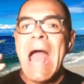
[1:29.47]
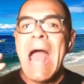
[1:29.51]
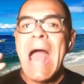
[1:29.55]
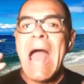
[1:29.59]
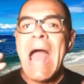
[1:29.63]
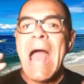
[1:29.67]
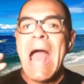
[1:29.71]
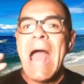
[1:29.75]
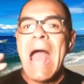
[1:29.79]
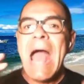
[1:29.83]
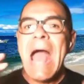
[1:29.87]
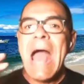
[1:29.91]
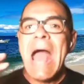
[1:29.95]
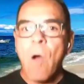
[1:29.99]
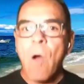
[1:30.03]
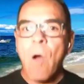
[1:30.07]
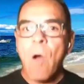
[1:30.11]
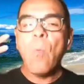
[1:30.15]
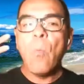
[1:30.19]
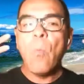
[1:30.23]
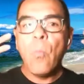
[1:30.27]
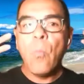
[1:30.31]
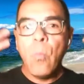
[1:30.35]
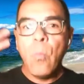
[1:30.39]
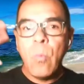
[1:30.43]

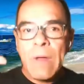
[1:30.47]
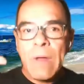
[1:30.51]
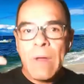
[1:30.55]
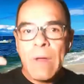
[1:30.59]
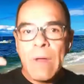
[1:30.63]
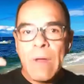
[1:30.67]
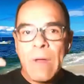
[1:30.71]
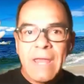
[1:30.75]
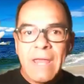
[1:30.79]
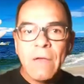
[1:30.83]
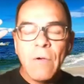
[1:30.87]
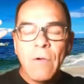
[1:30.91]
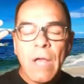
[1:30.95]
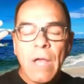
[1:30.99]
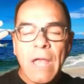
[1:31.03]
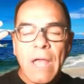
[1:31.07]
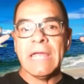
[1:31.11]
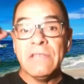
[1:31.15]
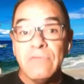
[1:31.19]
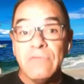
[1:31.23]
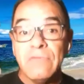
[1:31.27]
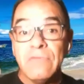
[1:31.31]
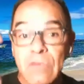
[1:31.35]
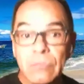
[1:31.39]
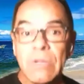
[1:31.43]
how we
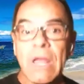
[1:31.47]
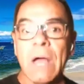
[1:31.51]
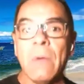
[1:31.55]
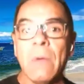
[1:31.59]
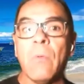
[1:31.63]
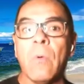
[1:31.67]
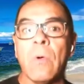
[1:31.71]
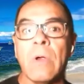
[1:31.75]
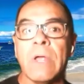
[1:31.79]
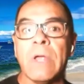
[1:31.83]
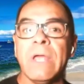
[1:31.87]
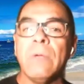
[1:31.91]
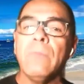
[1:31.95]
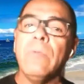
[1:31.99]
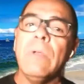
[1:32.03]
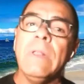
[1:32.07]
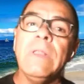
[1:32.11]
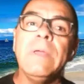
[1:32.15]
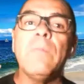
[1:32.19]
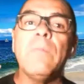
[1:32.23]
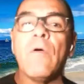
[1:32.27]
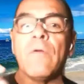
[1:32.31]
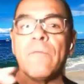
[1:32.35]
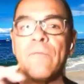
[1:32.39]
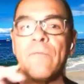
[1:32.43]
can do networking
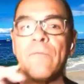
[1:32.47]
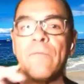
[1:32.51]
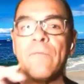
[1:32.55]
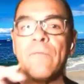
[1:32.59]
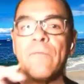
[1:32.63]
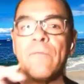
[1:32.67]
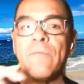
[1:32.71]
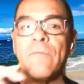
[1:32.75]
really more